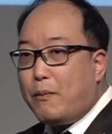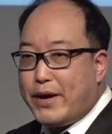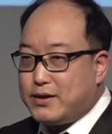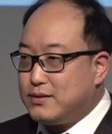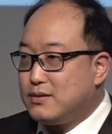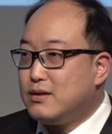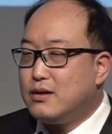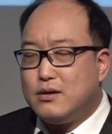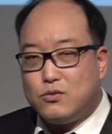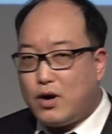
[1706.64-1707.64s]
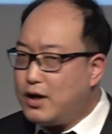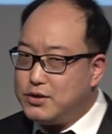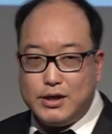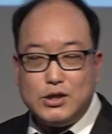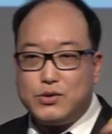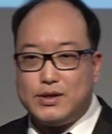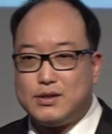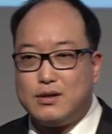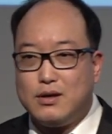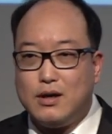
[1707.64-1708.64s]
topics, rising
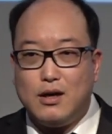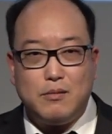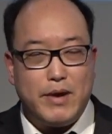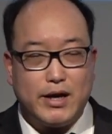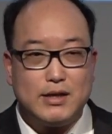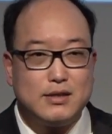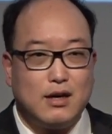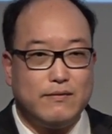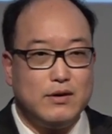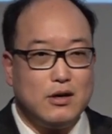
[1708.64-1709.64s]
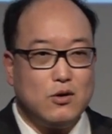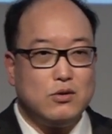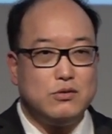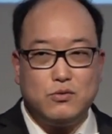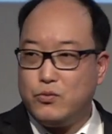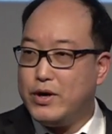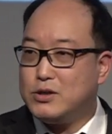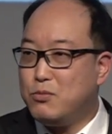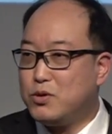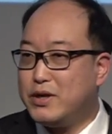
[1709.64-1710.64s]
interest, pack and save,
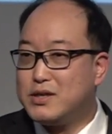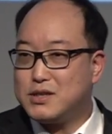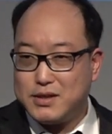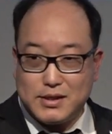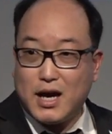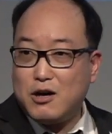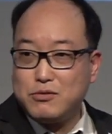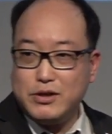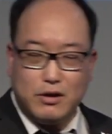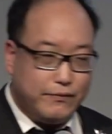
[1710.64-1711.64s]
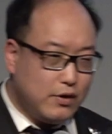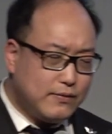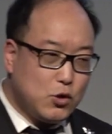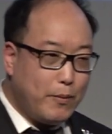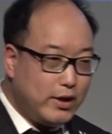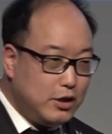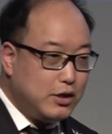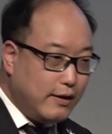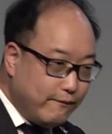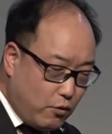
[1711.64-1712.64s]
where's more discount. If you have so
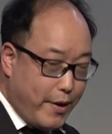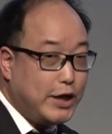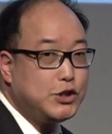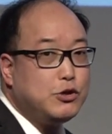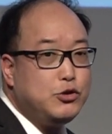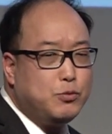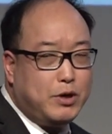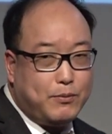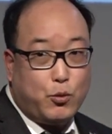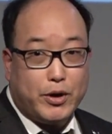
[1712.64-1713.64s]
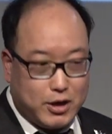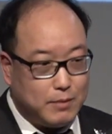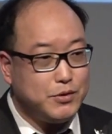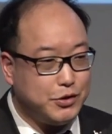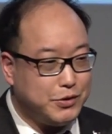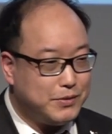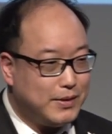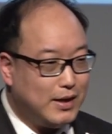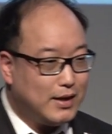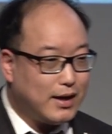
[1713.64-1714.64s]
many information on you, people will come to you.
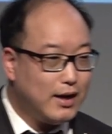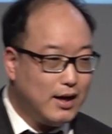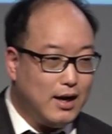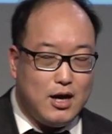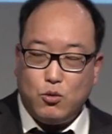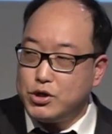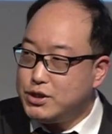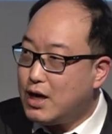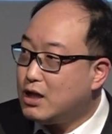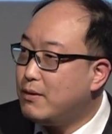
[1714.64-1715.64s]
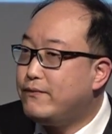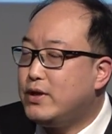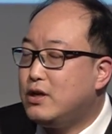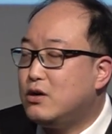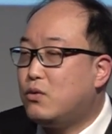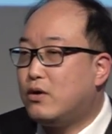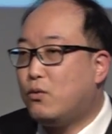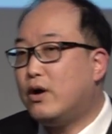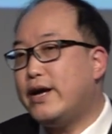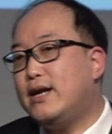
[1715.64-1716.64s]
Okay, watching Atomic video
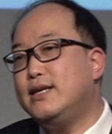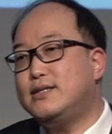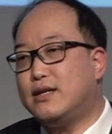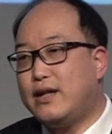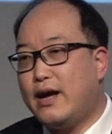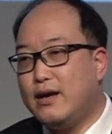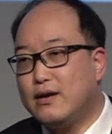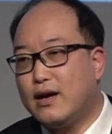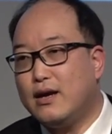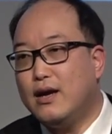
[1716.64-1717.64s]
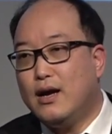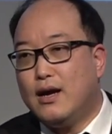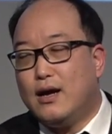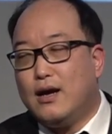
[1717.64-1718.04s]
one at least a day. Okay,